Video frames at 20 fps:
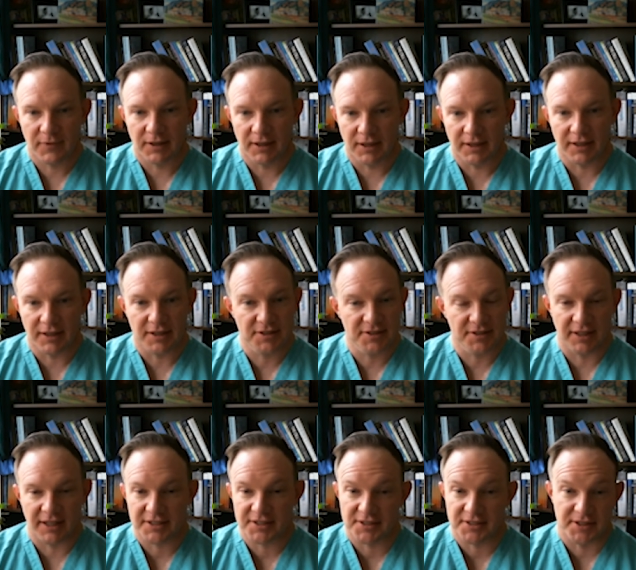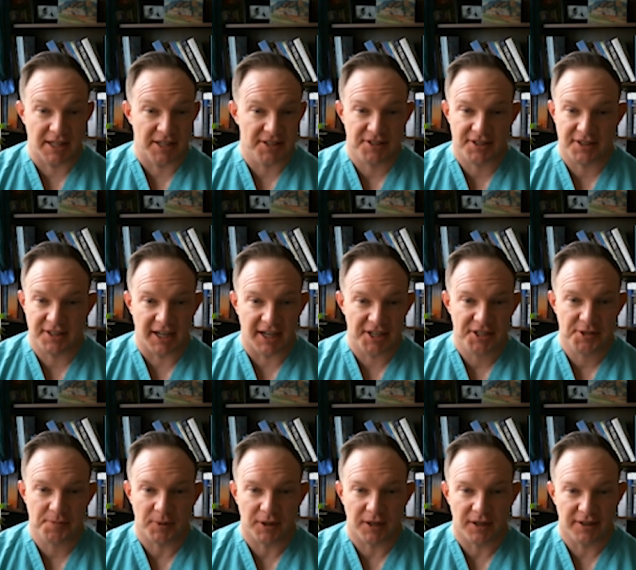And that's the ice
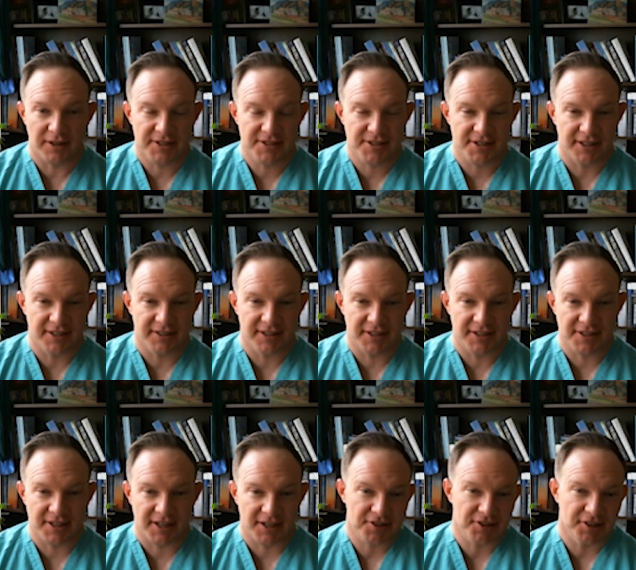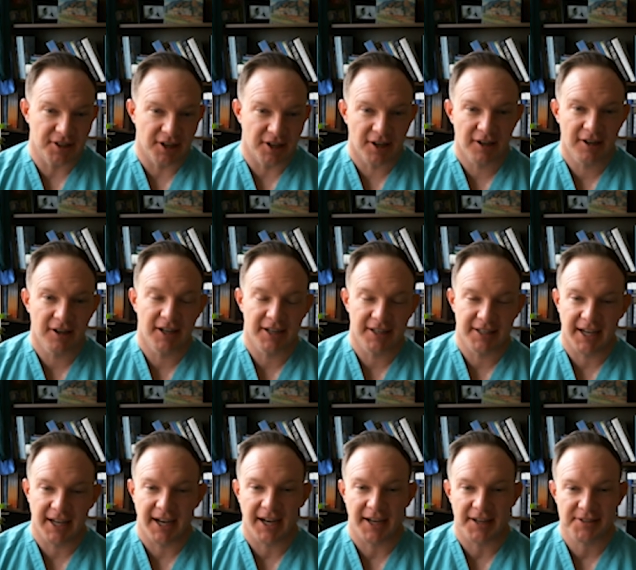ball. That's actually argon
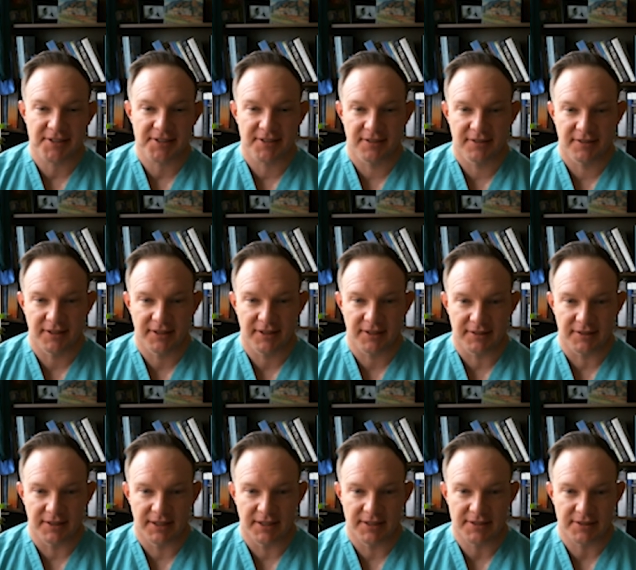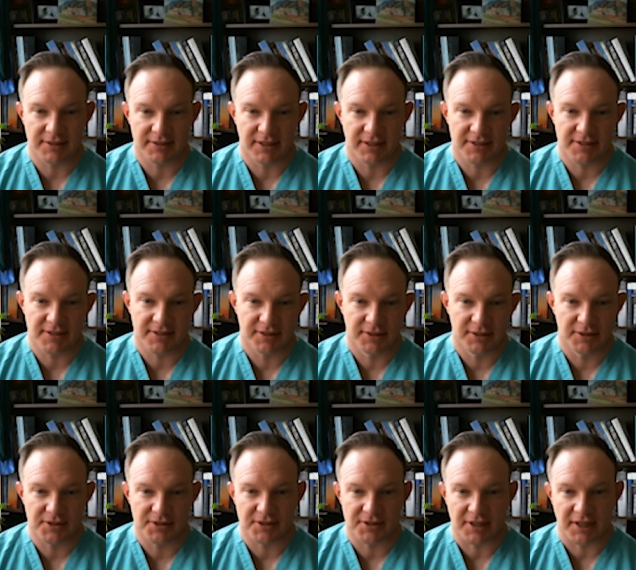gas that
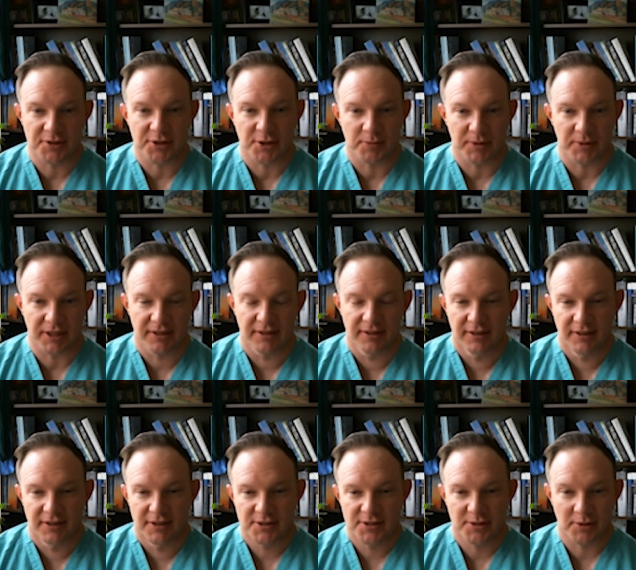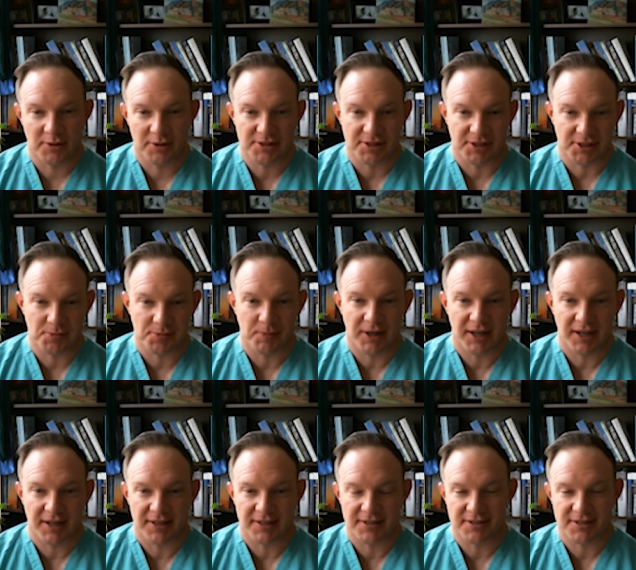uses entropy. So as it
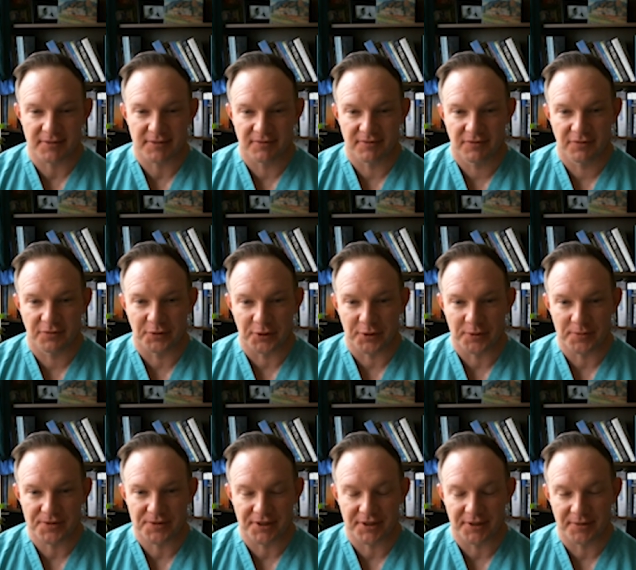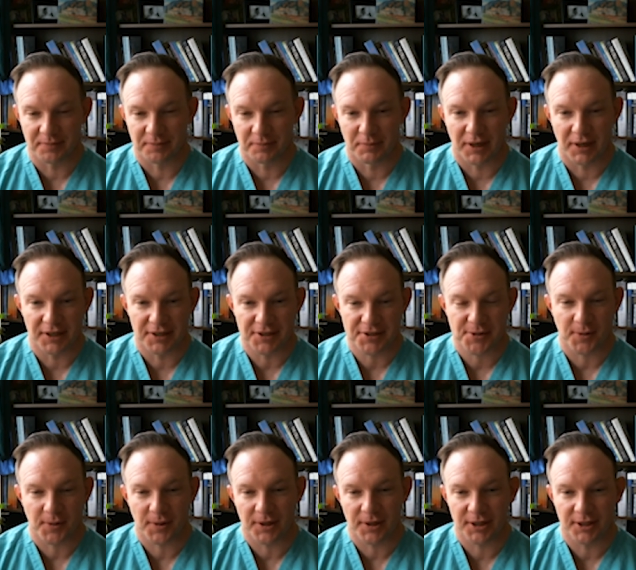expands, it forms a
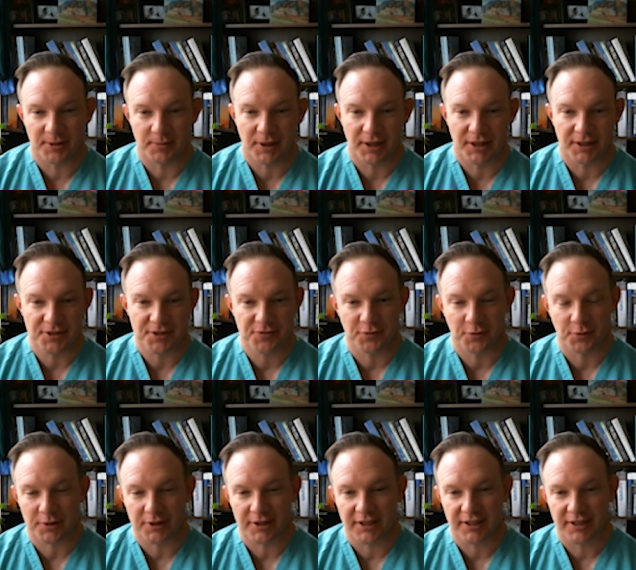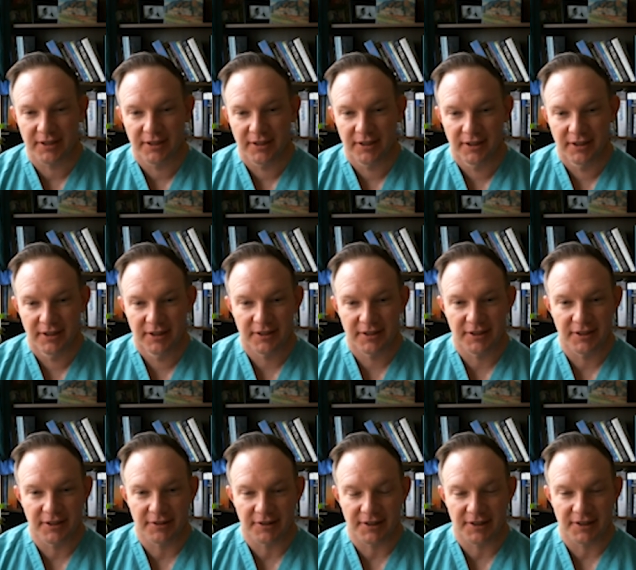-20 to -40
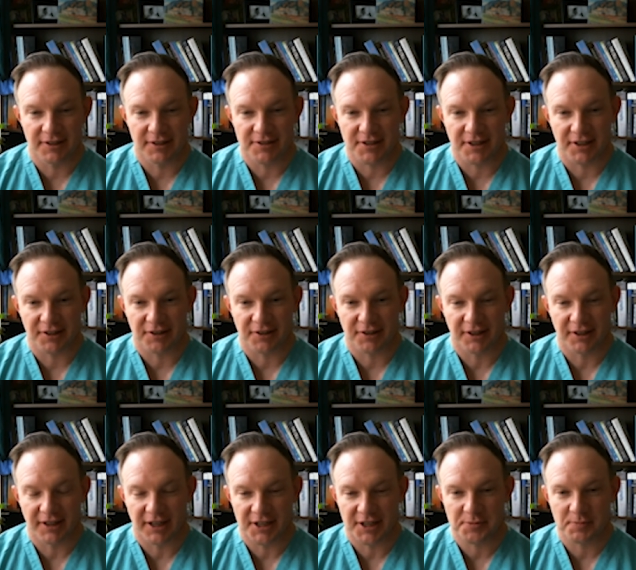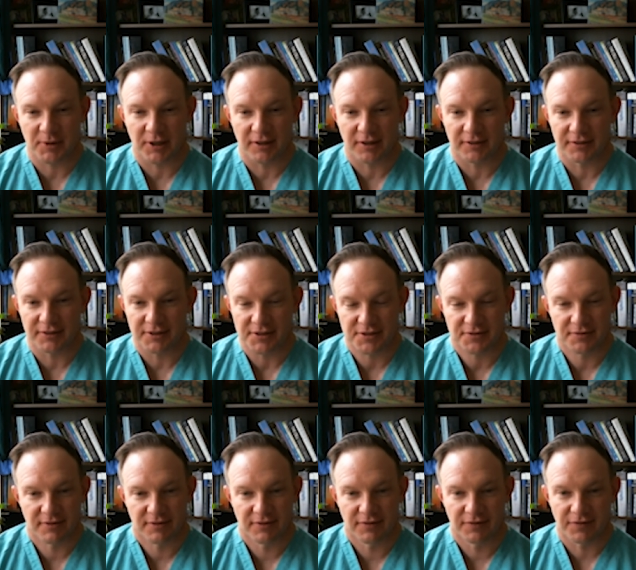degree centigrade ice ball.
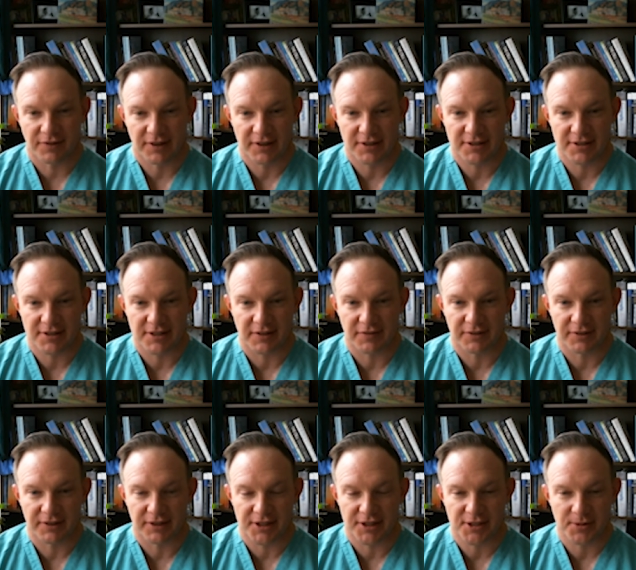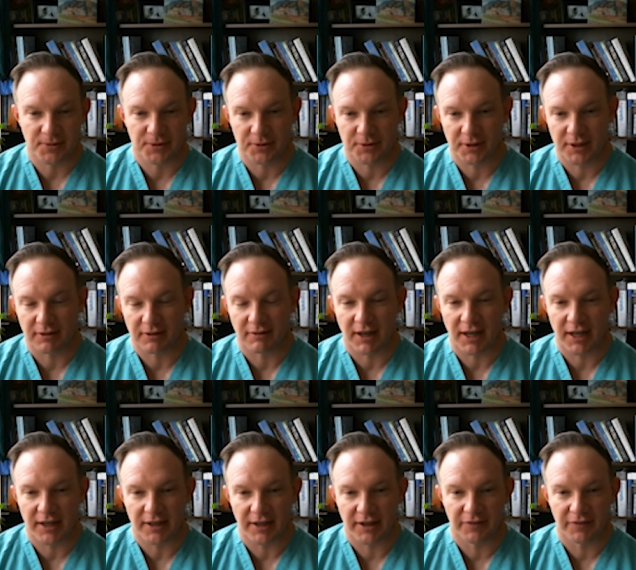Just freezes everything. So we're doing a lot.